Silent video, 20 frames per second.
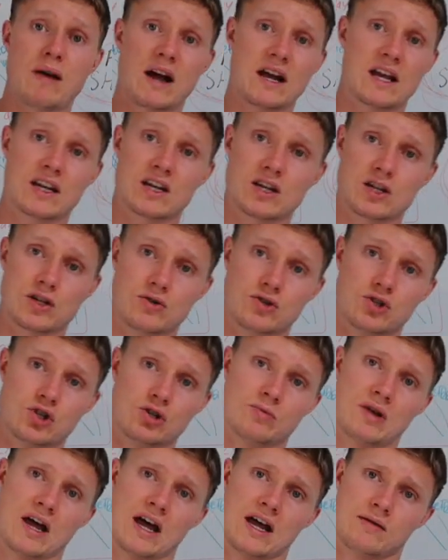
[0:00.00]
Back in the
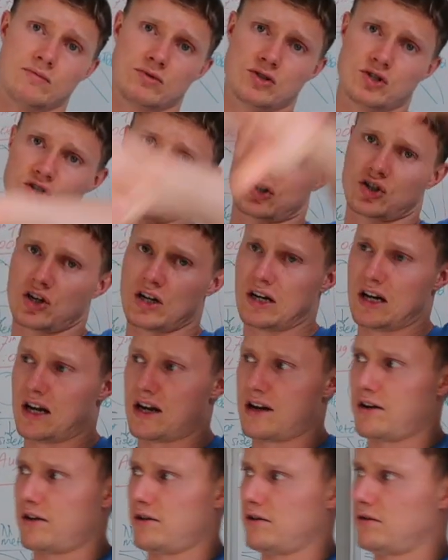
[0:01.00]
YouTube game. See you
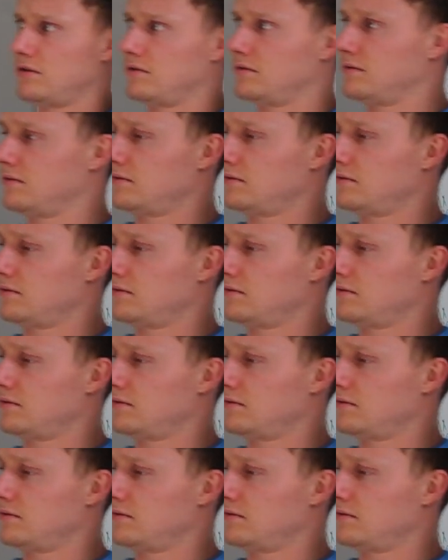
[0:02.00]
later.